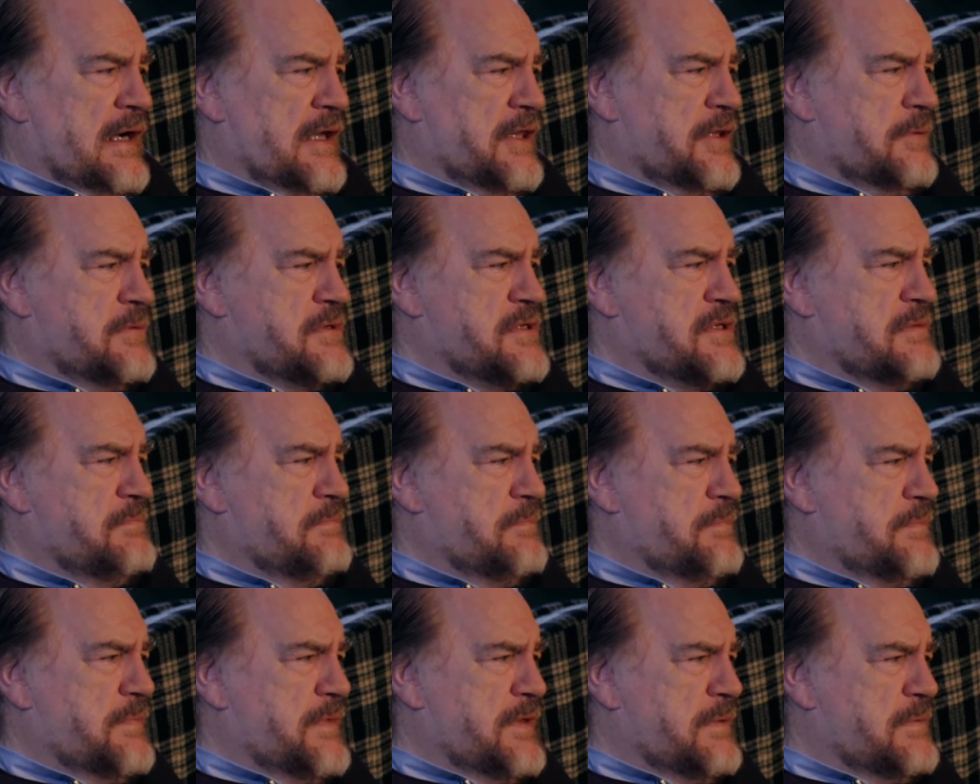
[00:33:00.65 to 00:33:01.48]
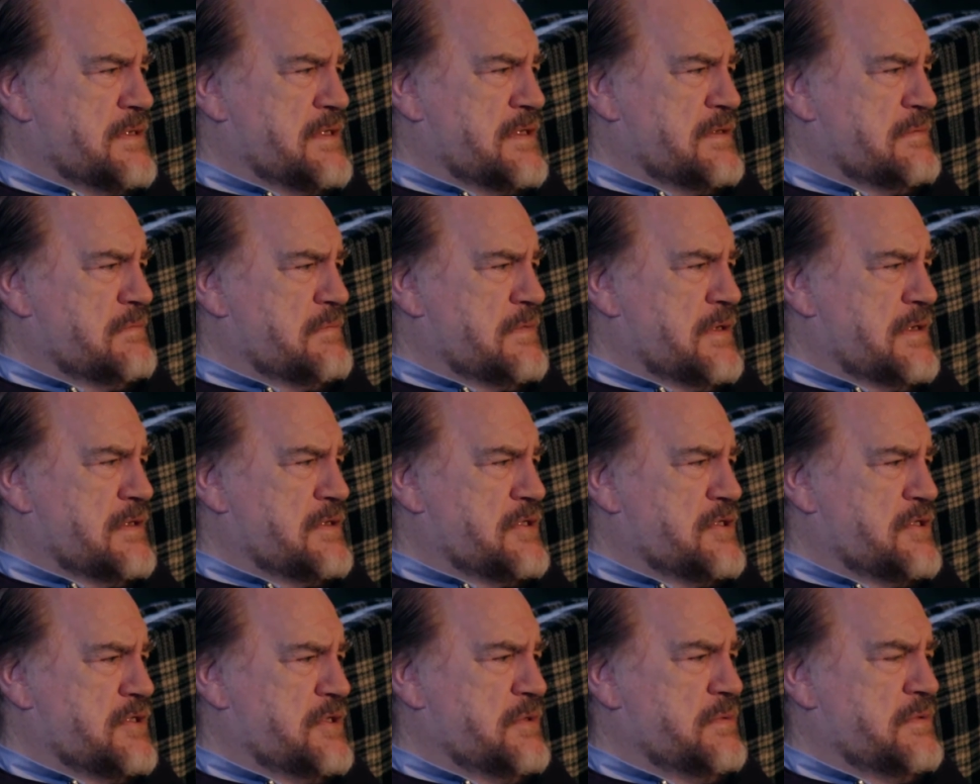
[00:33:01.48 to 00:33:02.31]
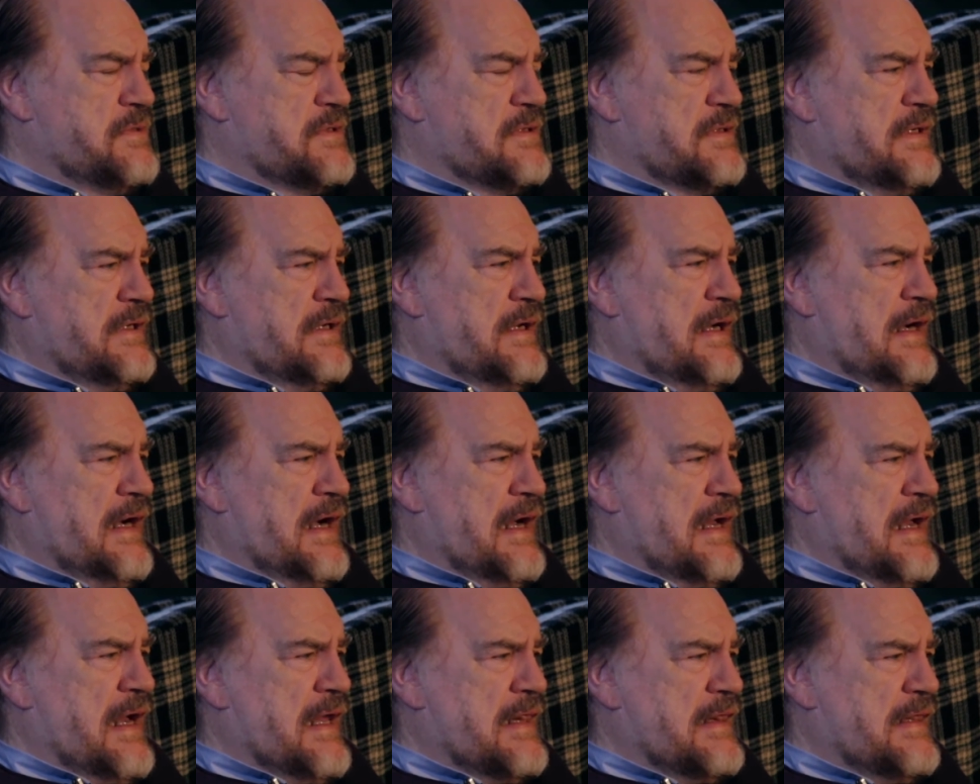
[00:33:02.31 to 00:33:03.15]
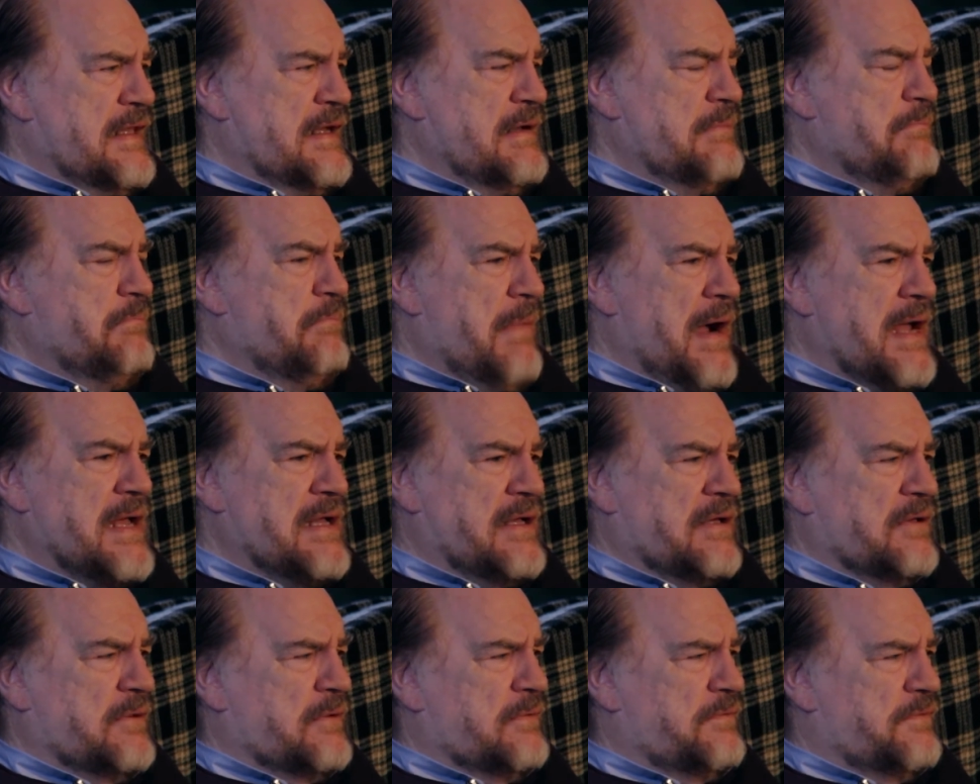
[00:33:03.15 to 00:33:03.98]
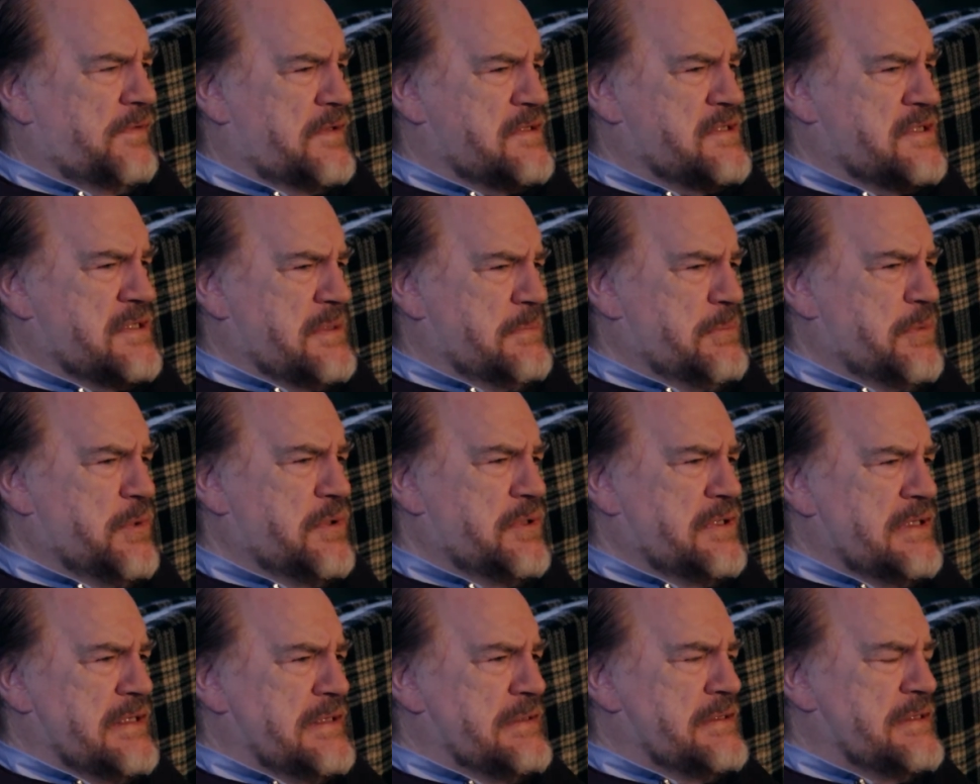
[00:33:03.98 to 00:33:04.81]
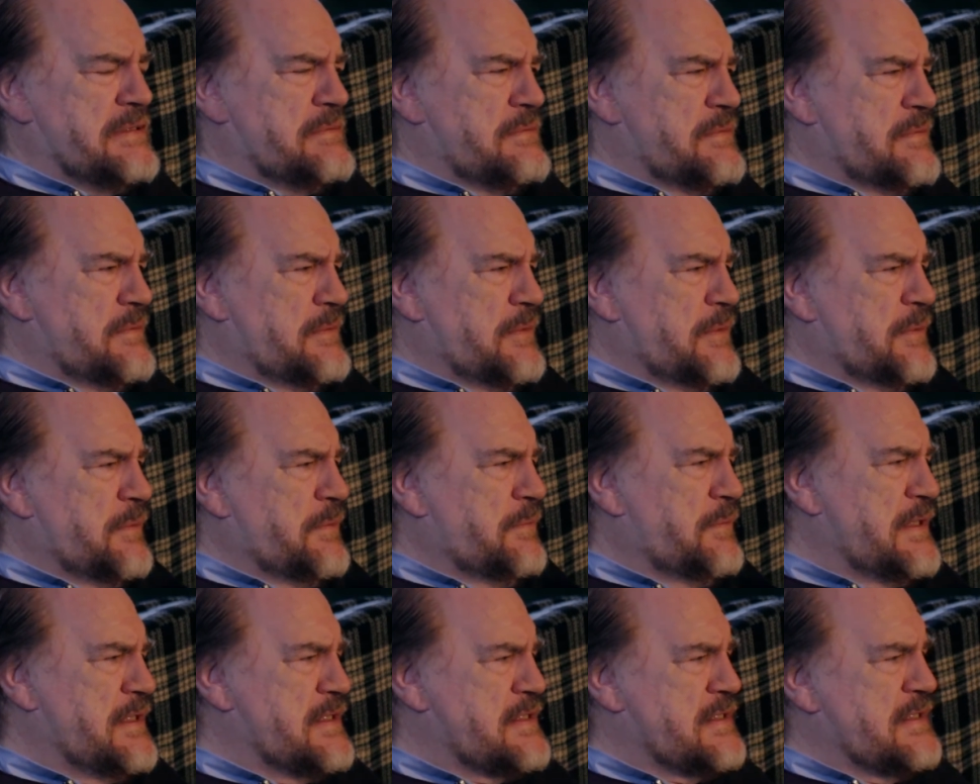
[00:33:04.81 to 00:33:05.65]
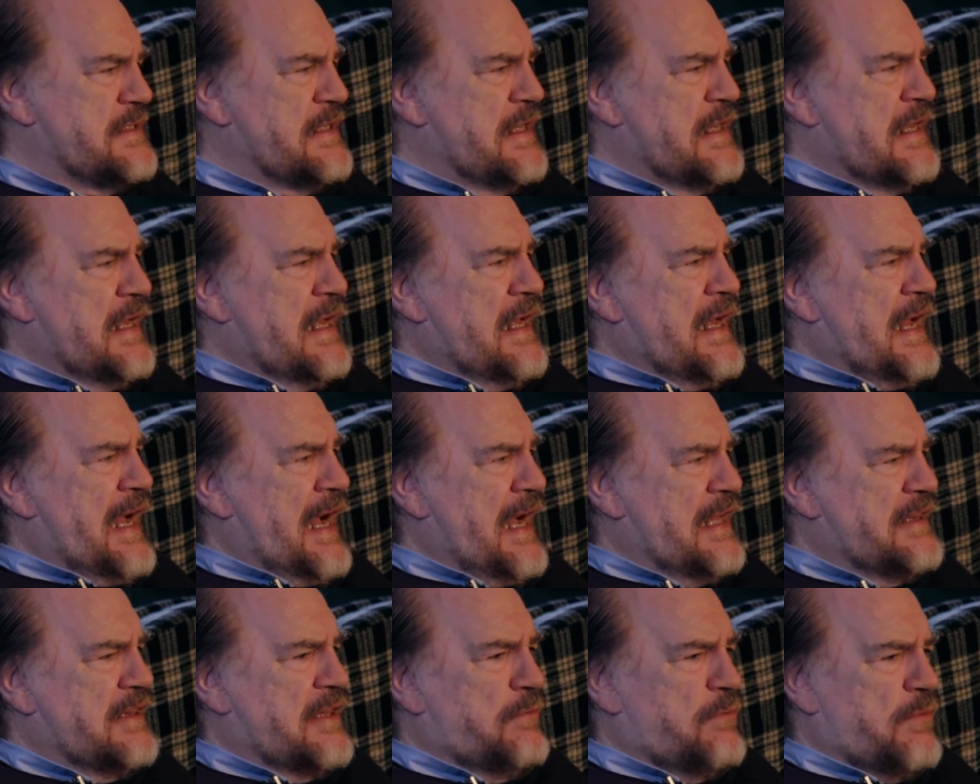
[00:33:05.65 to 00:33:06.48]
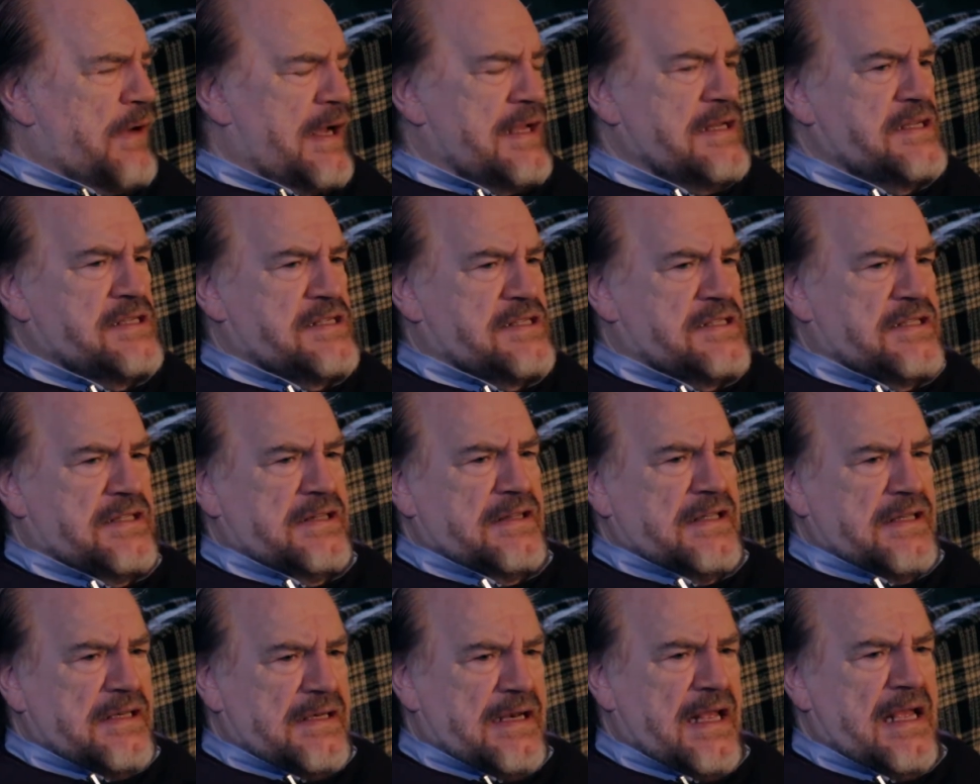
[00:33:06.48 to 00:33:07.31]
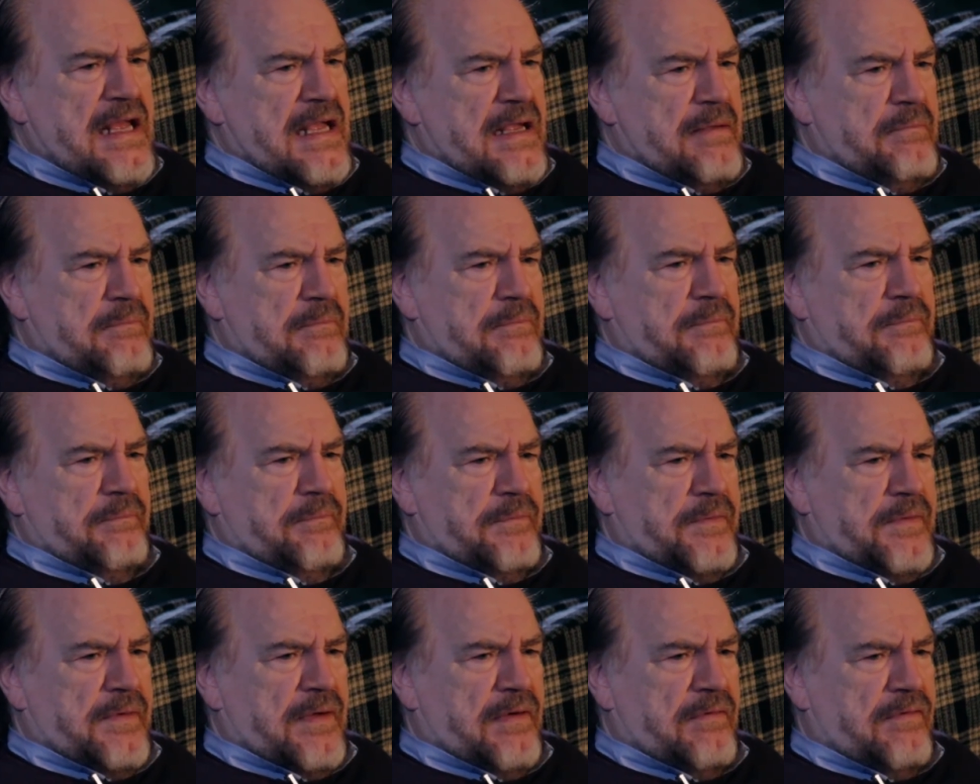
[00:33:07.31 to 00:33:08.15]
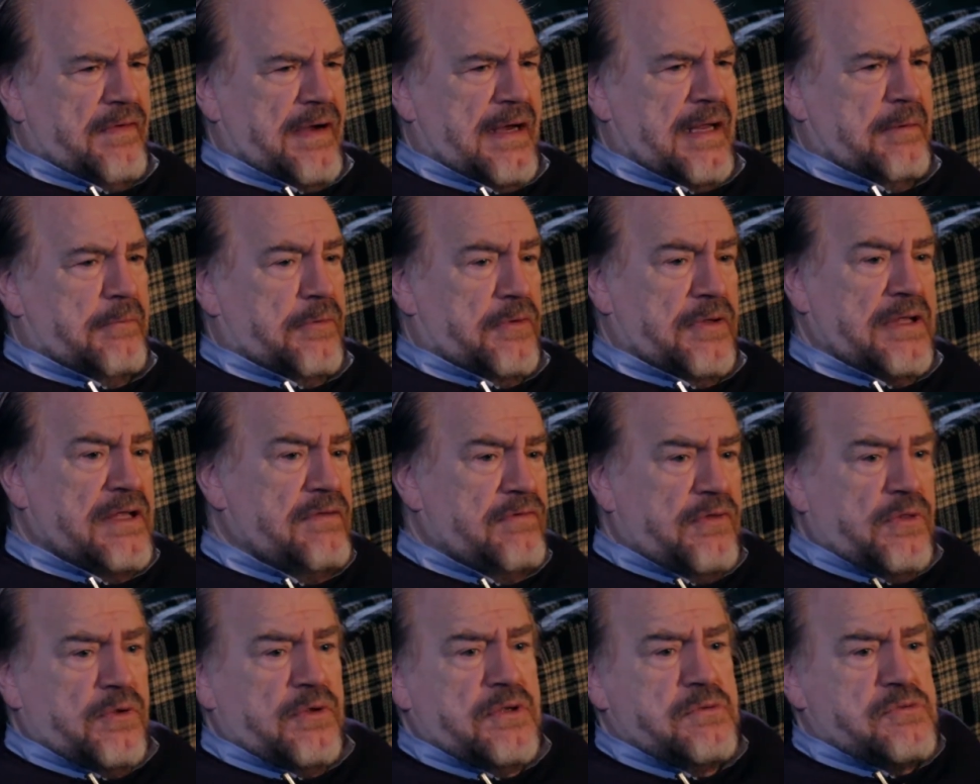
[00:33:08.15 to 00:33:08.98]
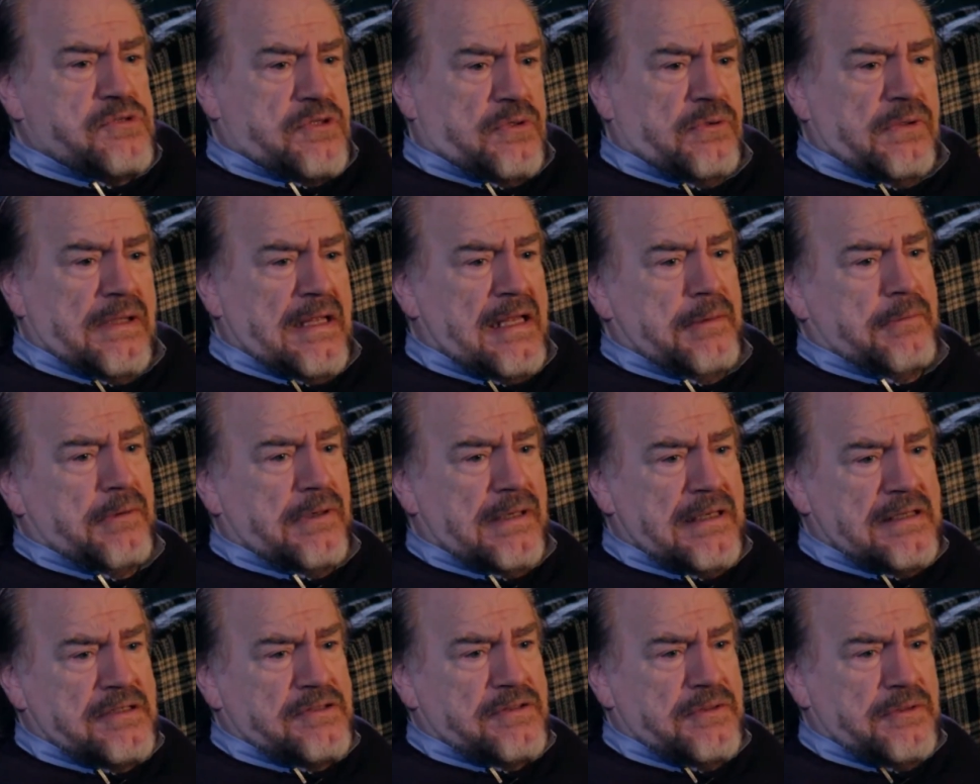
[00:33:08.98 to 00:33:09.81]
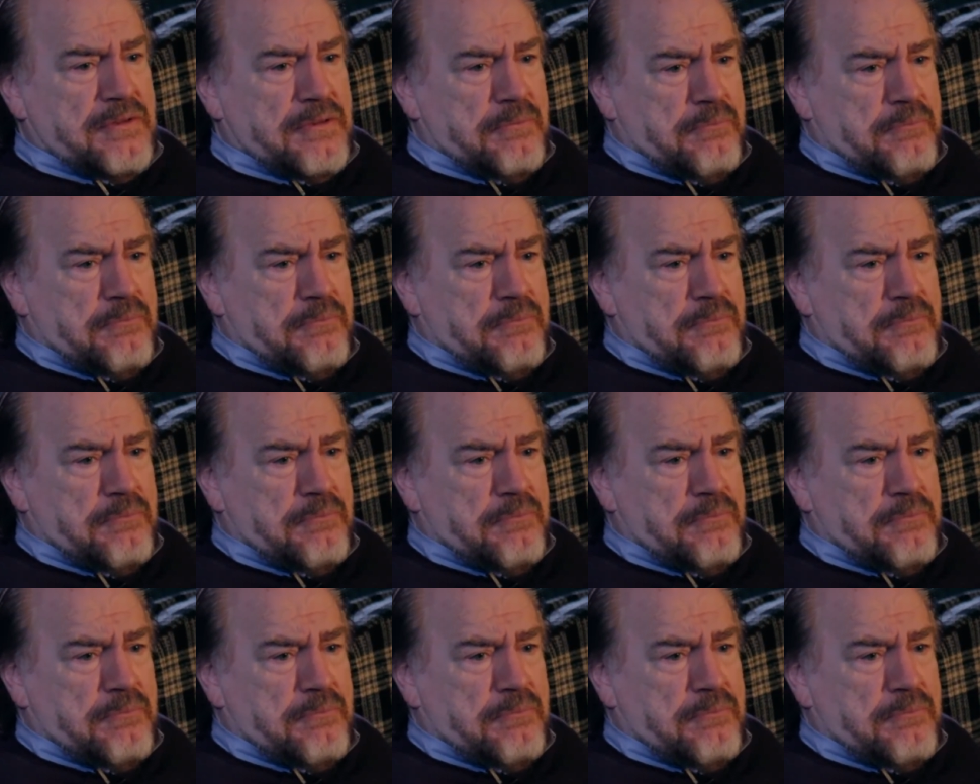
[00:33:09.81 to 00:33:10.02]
And there was a suit. I think Michael, for some unknown reason, had the rights to the name of Hannibal, even though he was called Hannibal Lecter in